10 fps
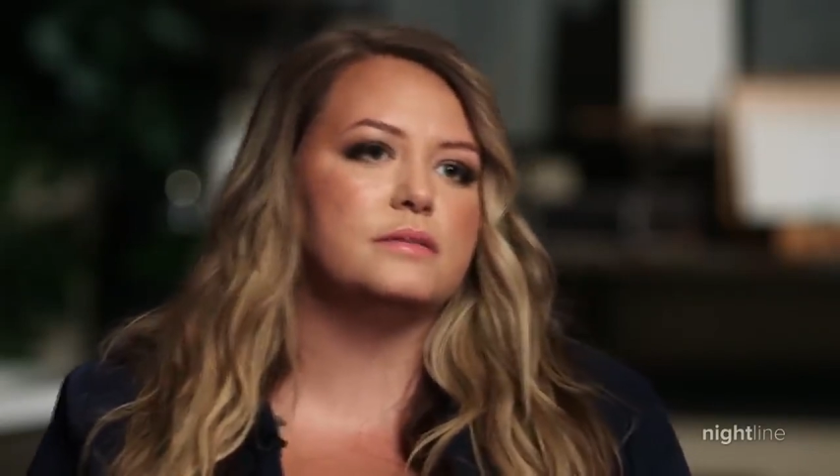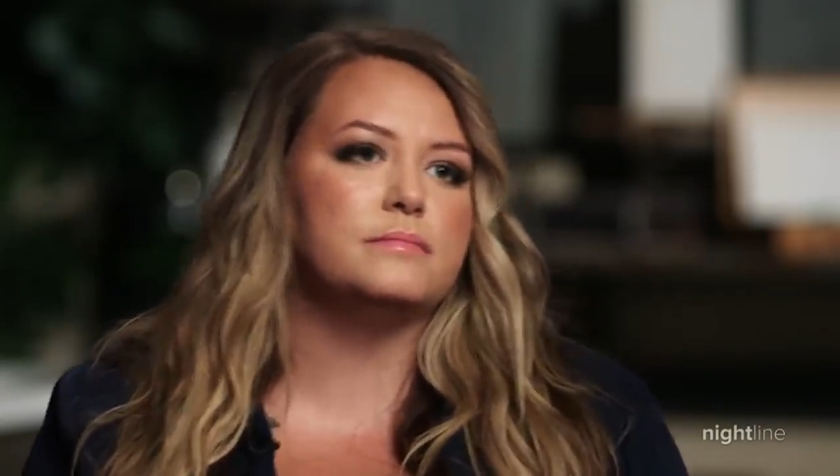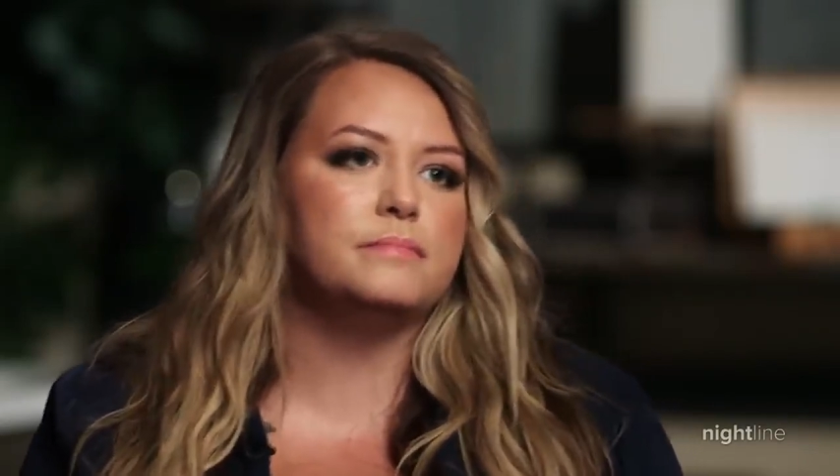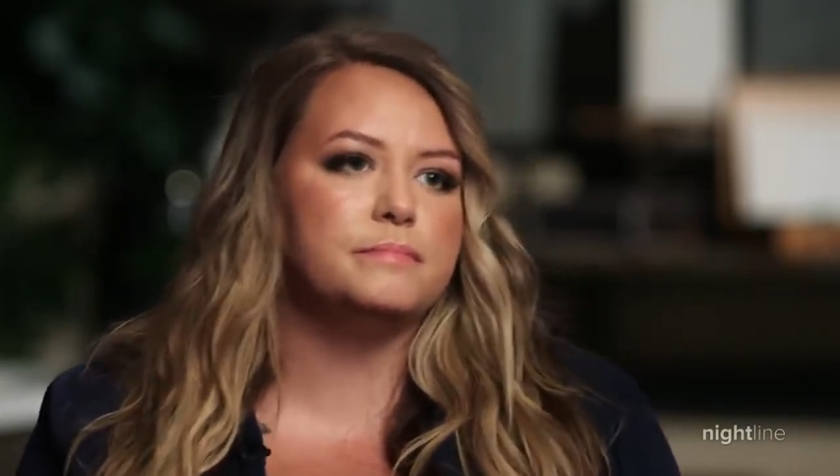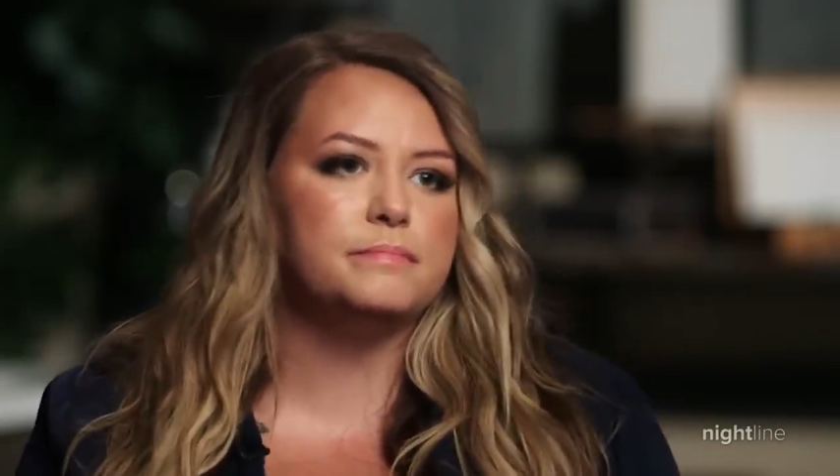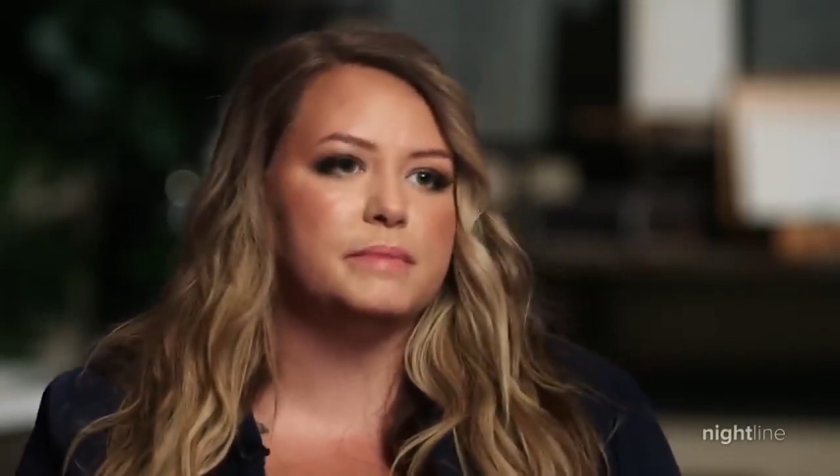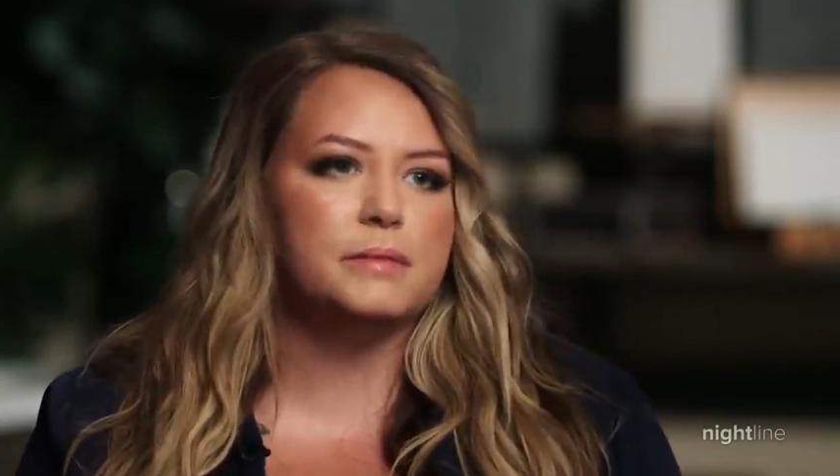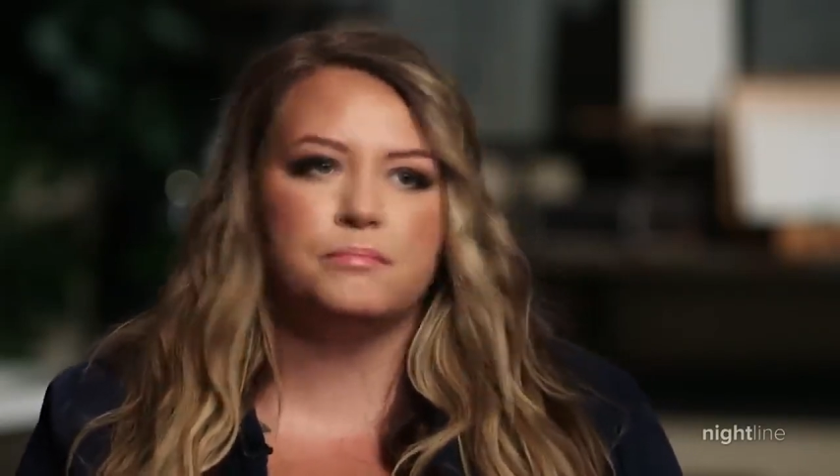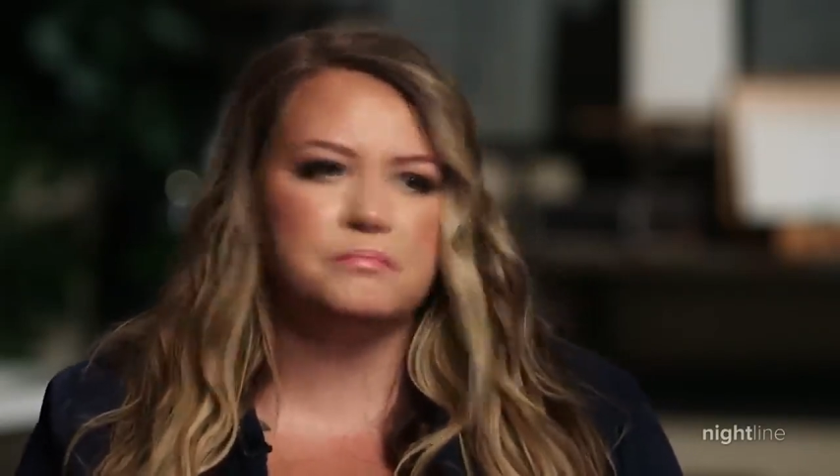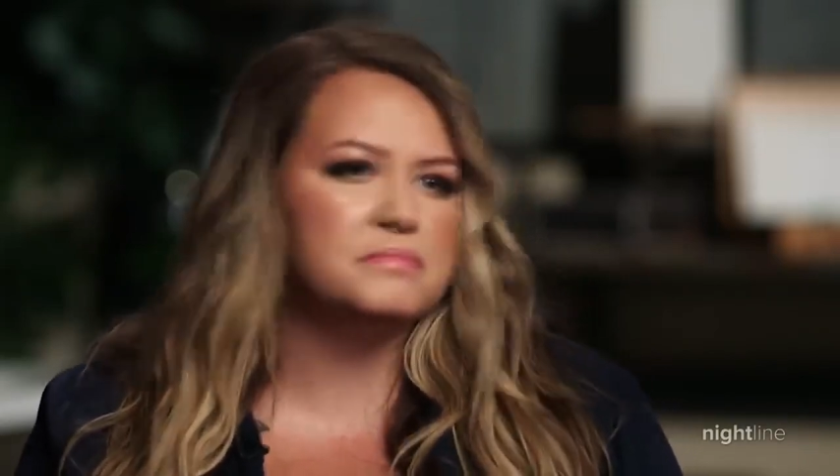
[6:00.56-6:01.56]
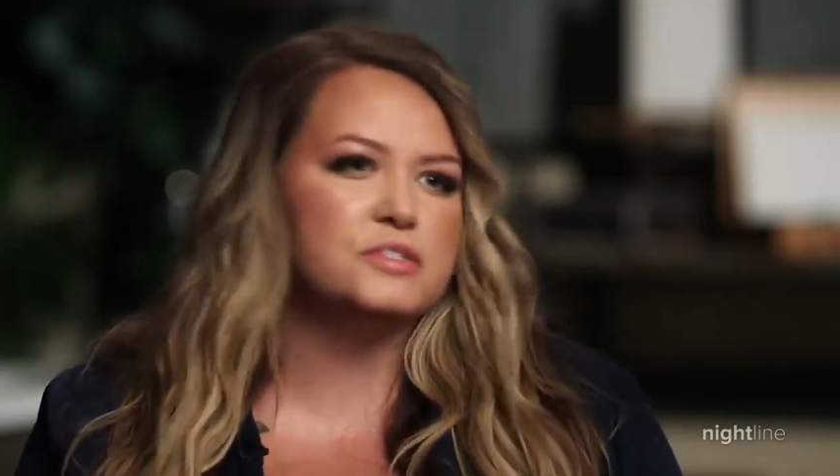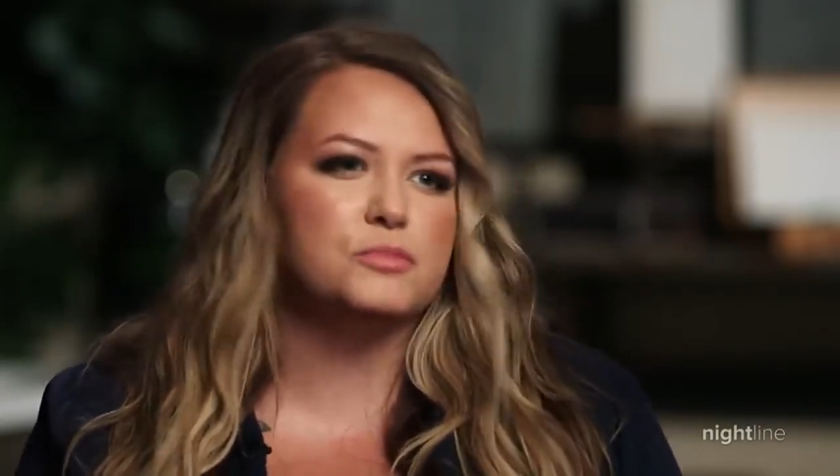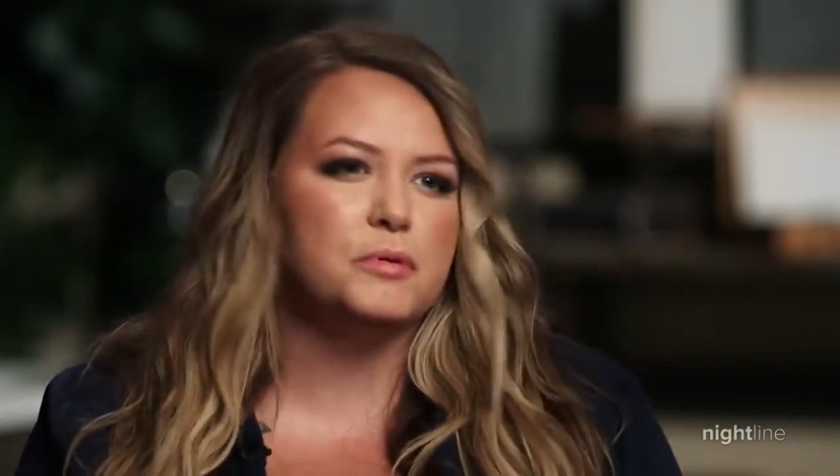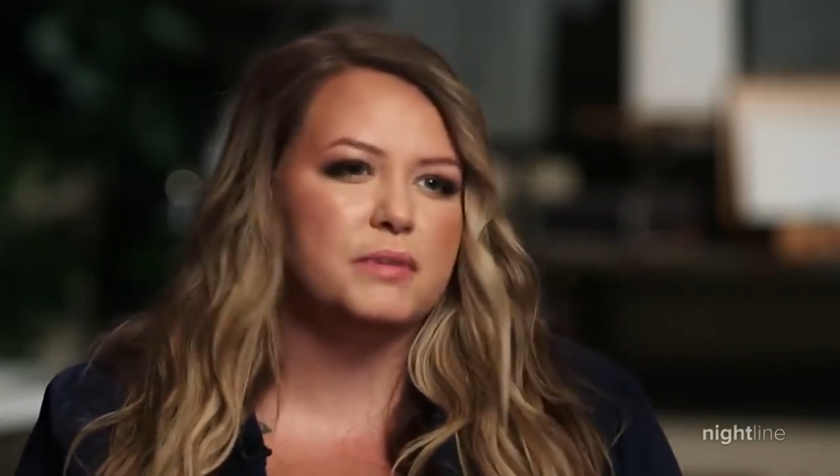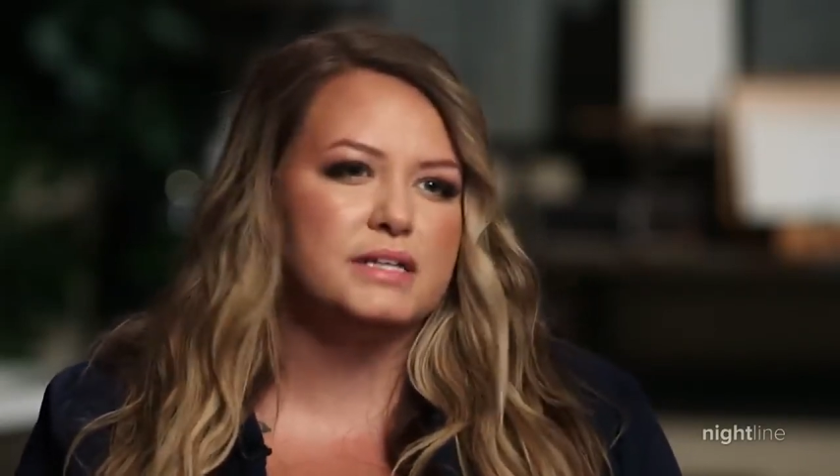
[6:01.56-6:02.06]
series, is
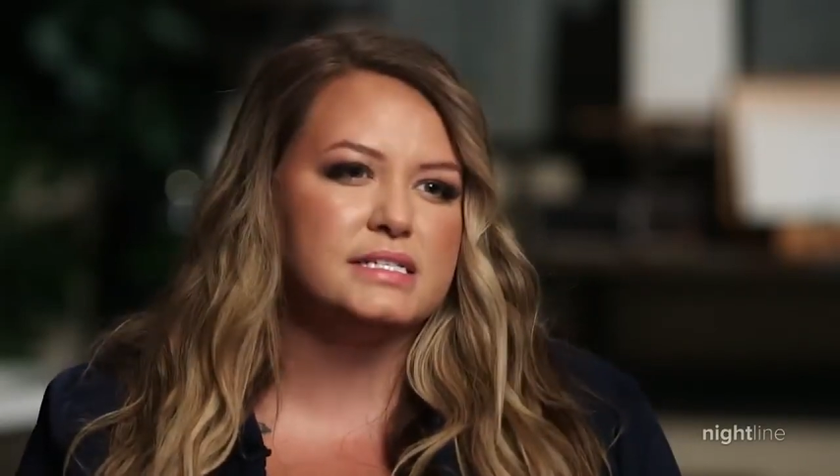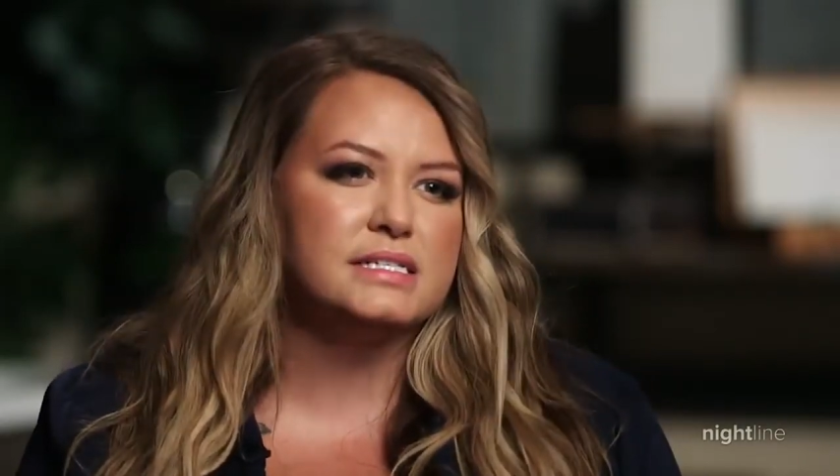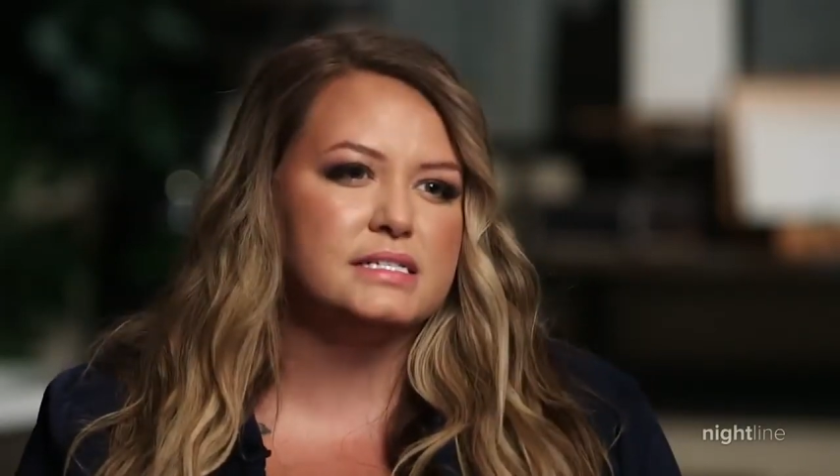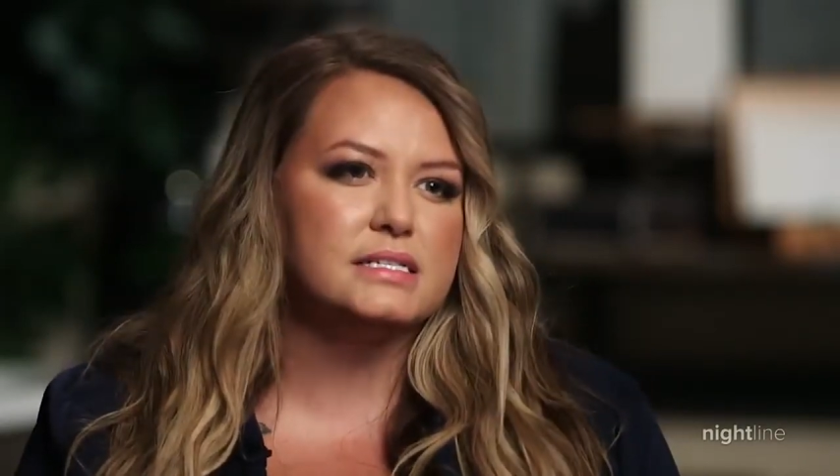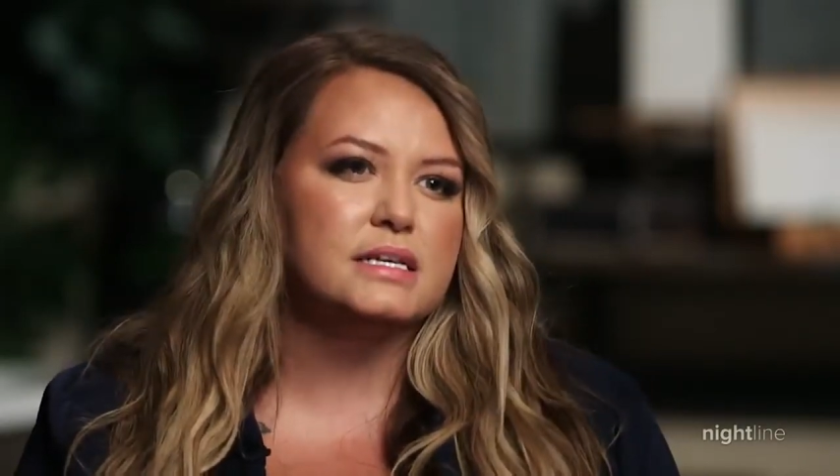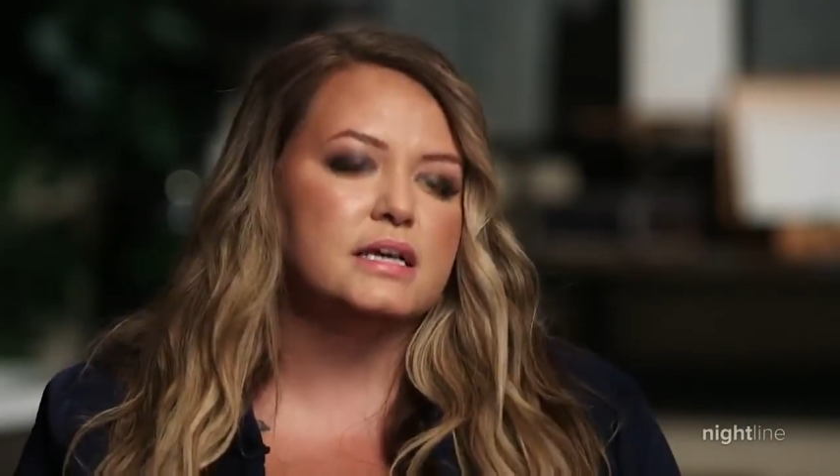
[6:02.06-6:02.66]
actually present.